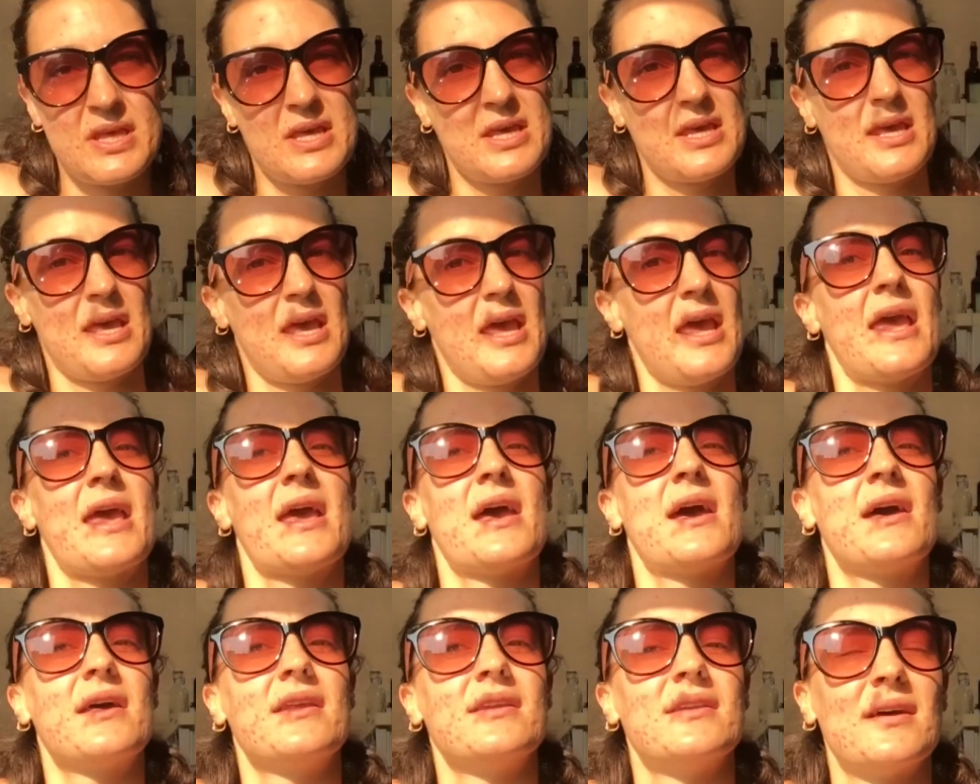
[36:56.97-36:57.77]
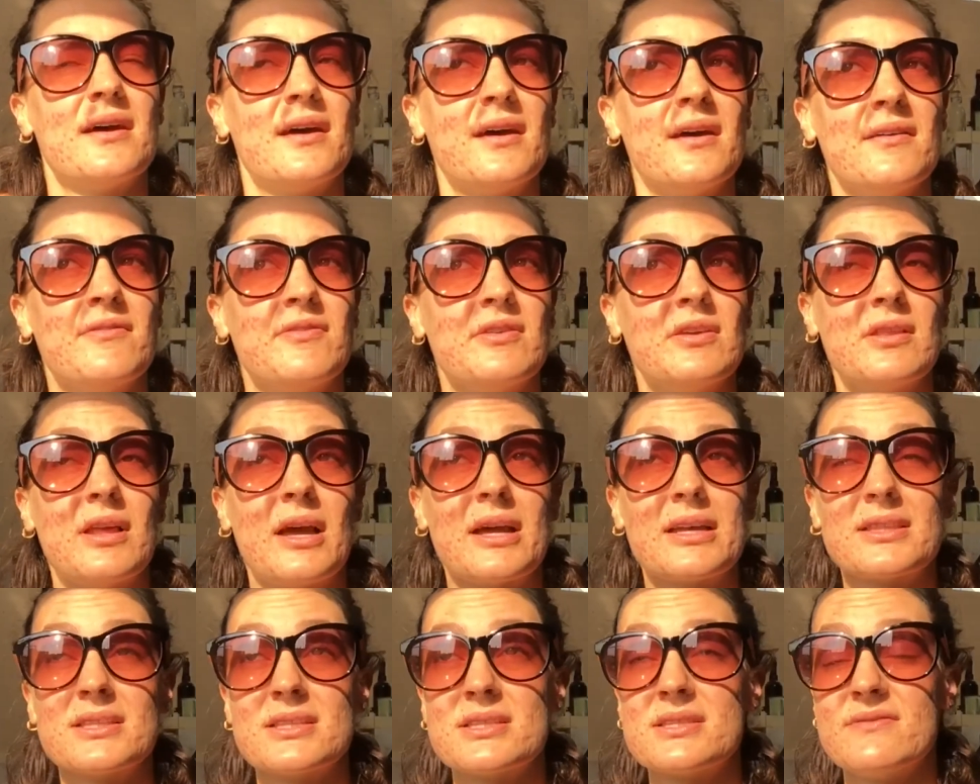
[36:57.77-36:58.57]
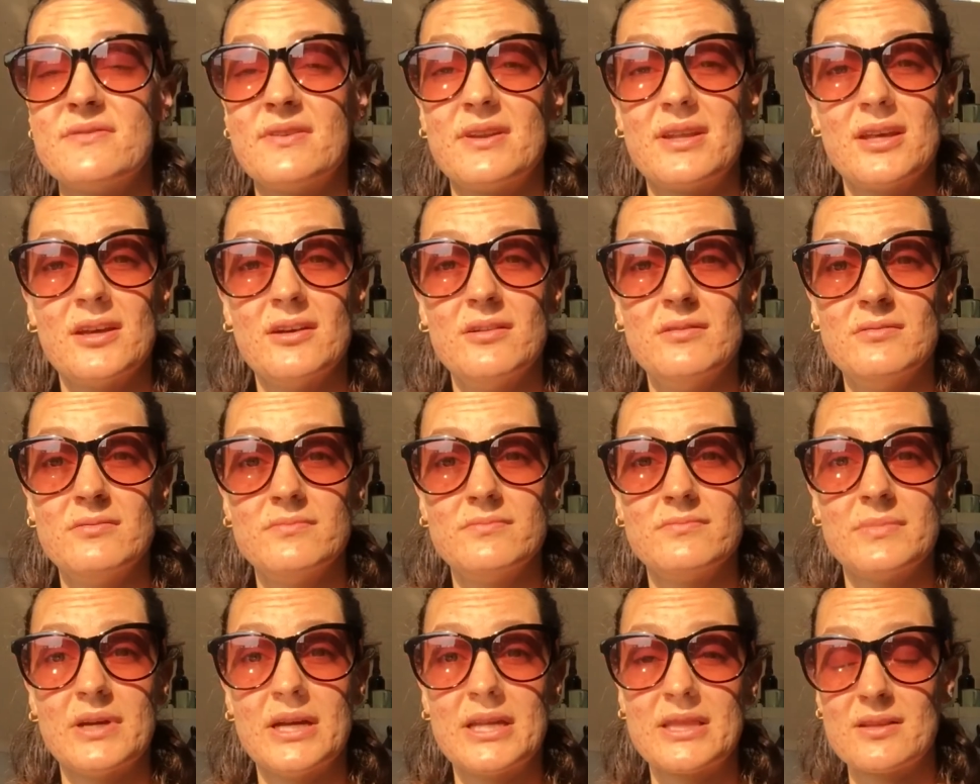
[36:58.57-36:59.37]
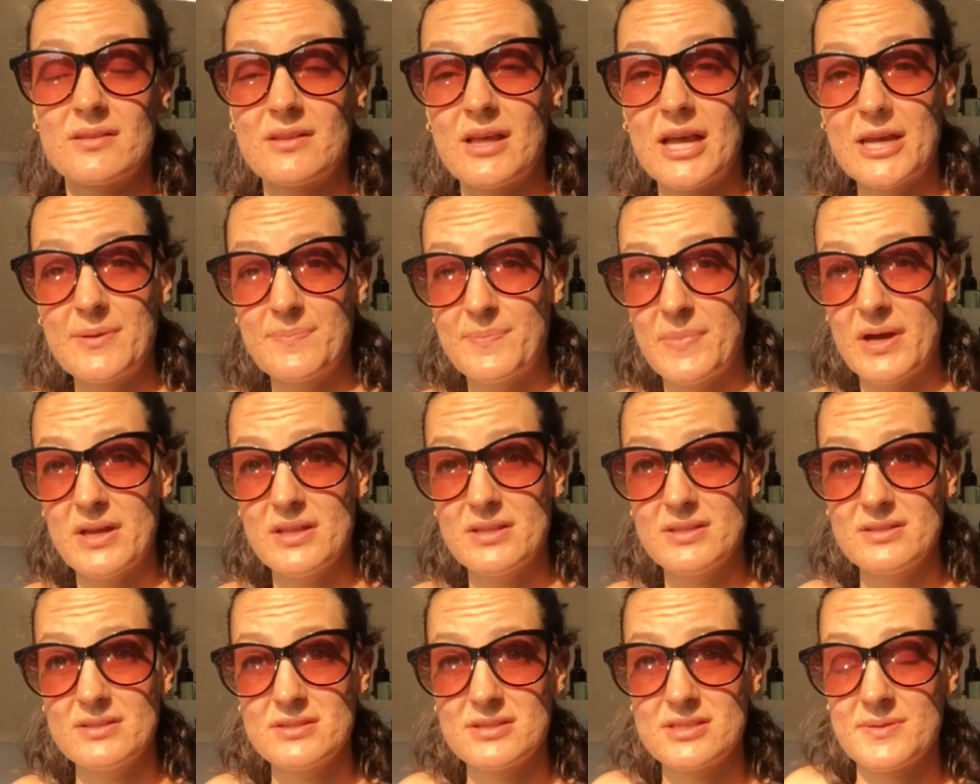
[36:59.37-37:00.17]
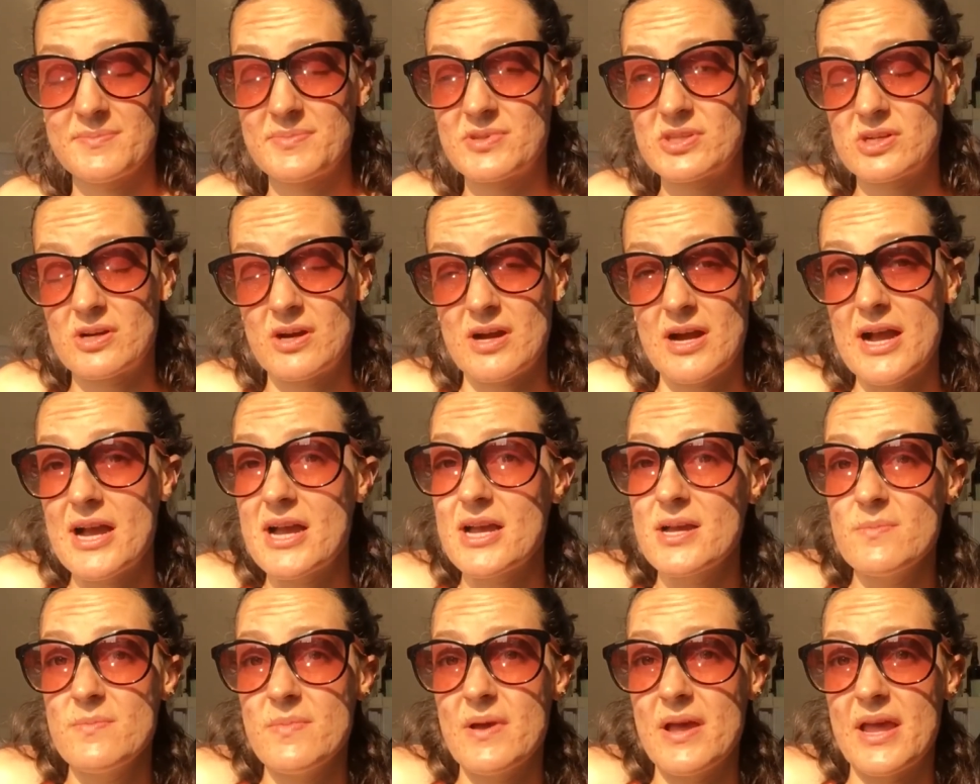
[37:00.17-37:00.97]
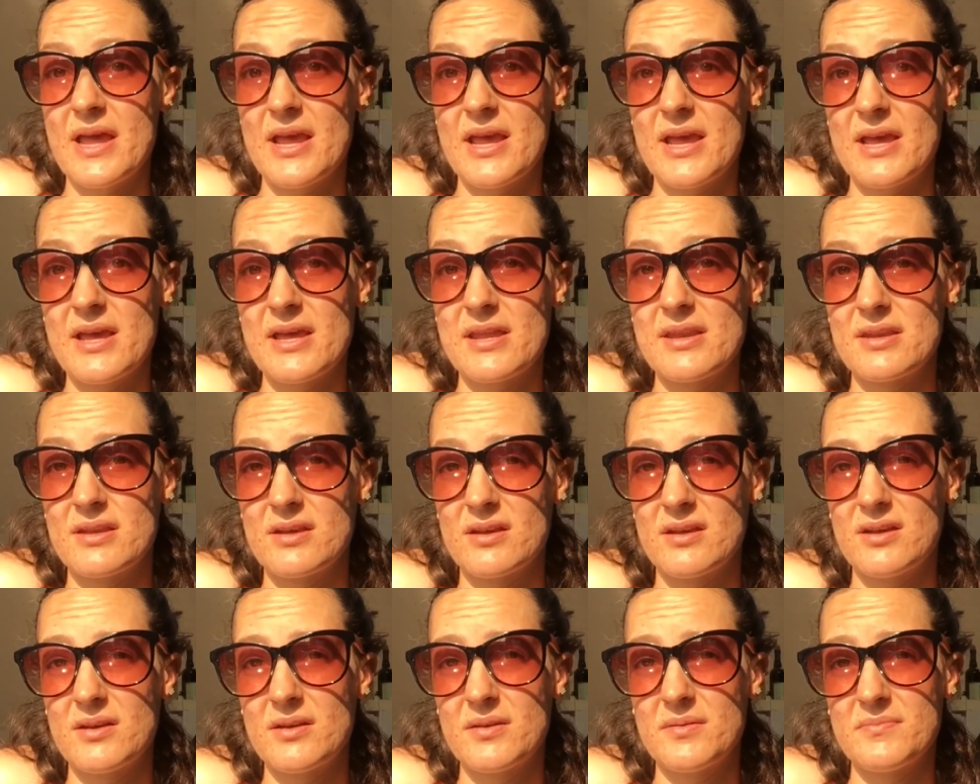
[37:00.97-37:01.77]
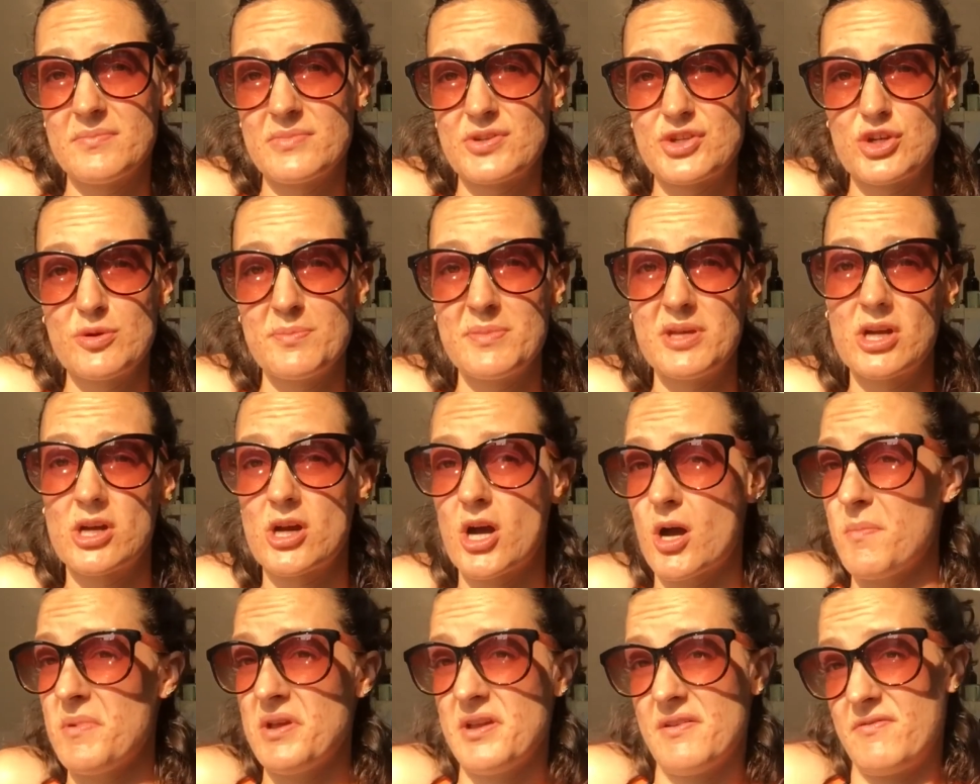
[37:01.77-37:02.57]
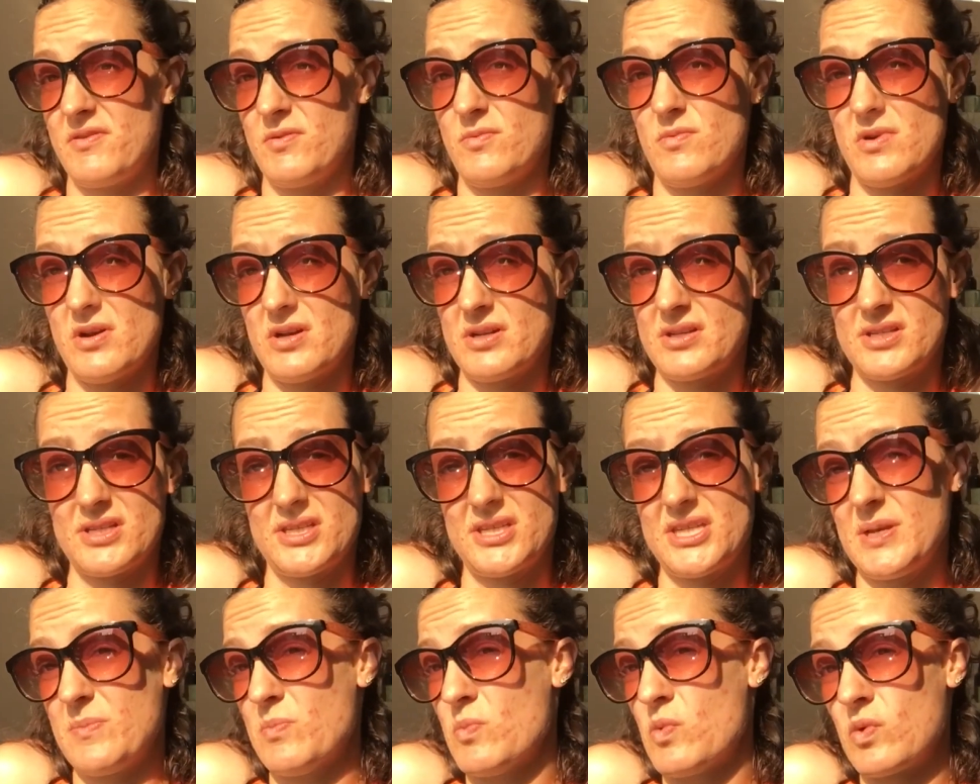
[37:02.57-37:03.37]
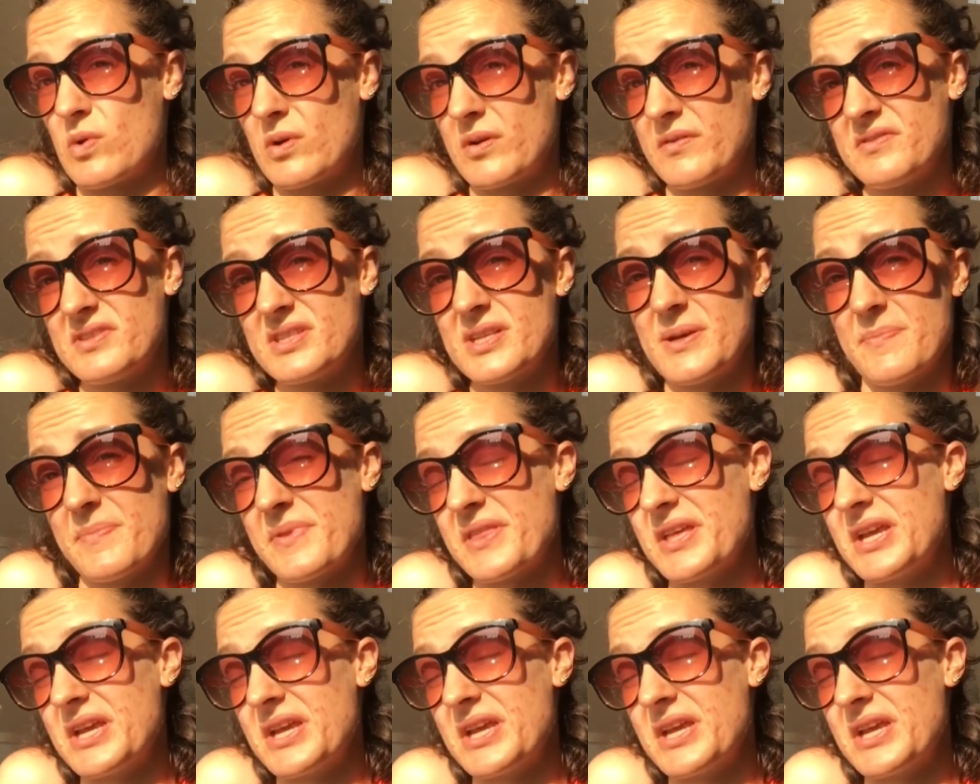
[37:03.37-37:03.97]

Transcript: And if you like this video, hit the like button, subscribe, and shoot me a comment if you want to see more of something.